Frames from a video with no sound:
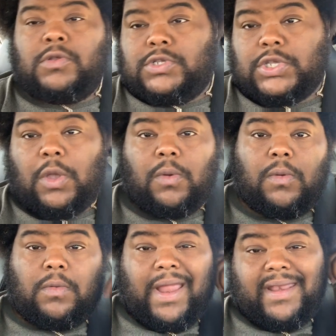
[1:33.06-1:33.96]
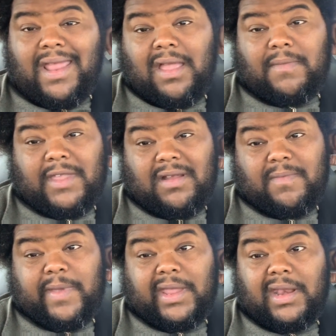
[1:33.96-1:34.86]
So, right now I'm here
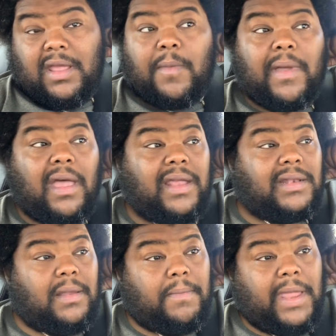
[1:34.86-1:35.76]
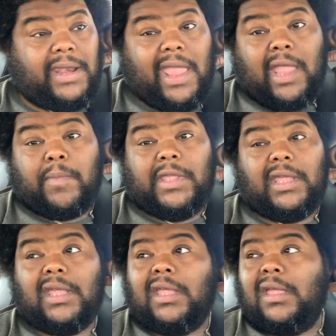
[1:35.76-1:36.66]
picking up uh, Maniac
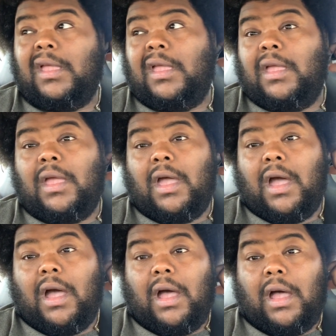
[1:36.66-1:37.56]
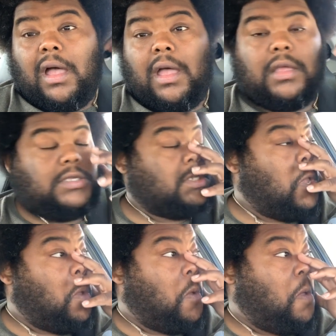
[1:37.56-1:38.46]
McGee. Uh,
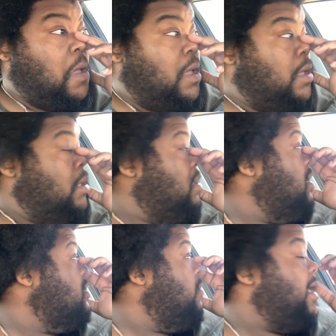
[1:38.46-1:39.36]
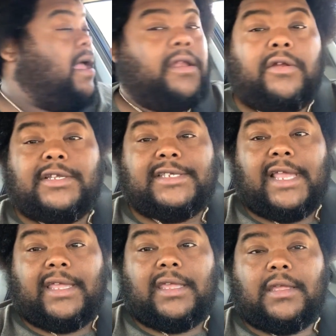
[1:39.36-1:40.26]
so, he's going to be out here in a
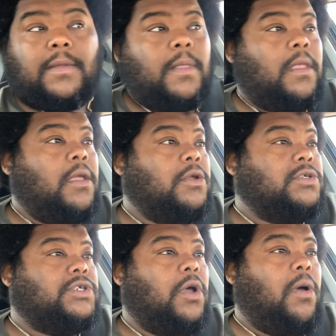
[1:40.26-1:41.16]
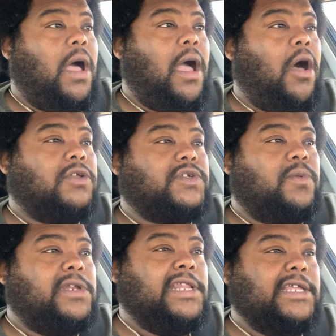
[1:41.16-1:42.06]
second. So, I also
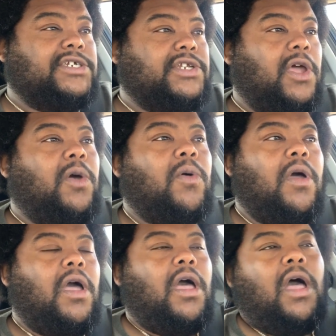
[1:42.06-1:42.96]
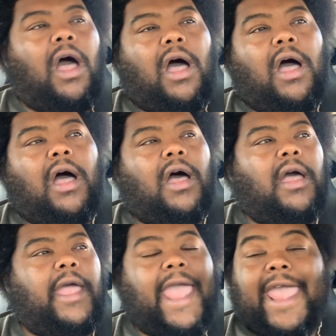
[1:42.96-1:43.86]
wanted to let you know uh,
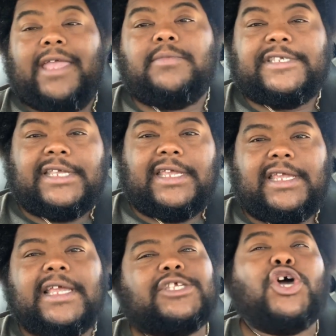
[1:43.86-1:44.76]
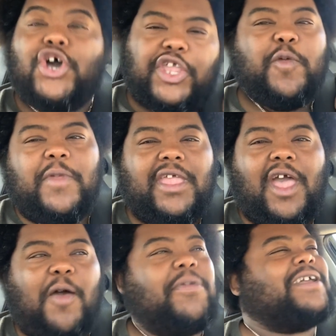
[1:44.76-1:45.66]
AMC is hooking me
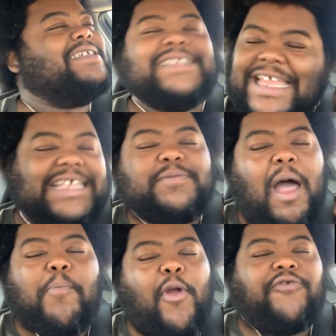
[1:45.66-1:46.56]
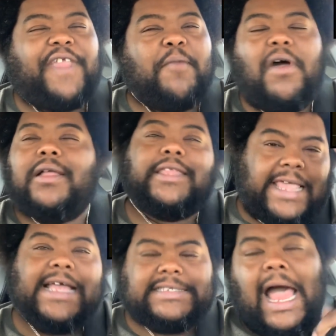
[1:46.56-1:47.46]
up because it's my birthday month.
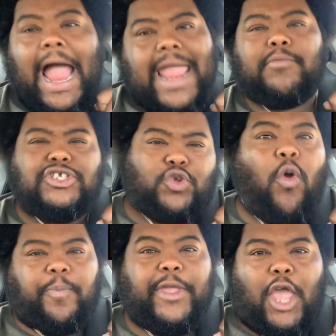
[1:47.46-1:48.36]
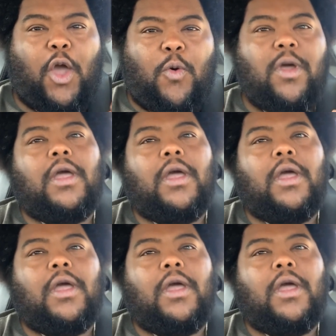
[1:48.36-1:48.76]
Yes, I am a Scorpio.